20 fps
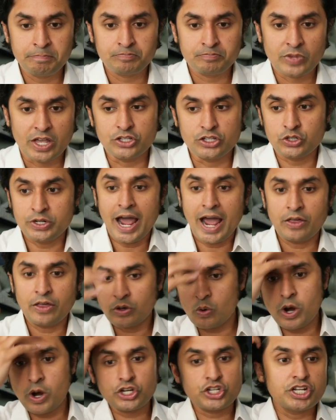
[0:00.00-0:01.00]
And so now the
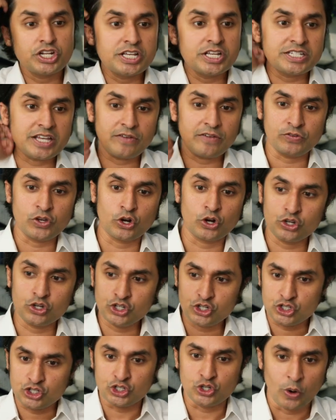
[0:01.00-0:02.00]
question is, if you're
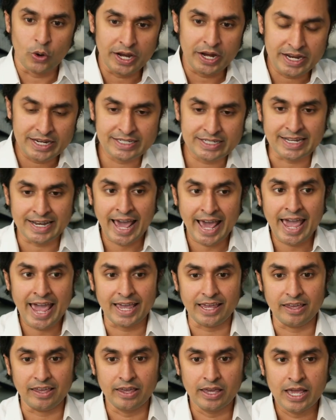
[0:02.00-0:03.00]
just joining
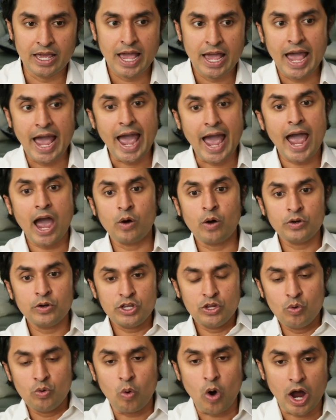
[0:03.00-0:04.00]
today, how do
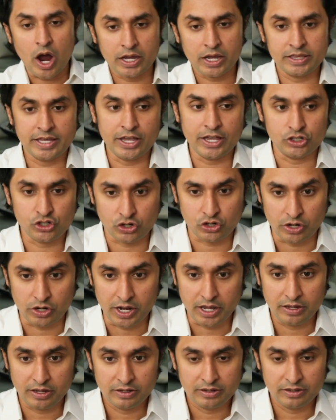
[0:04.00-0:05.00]
you walk that journey?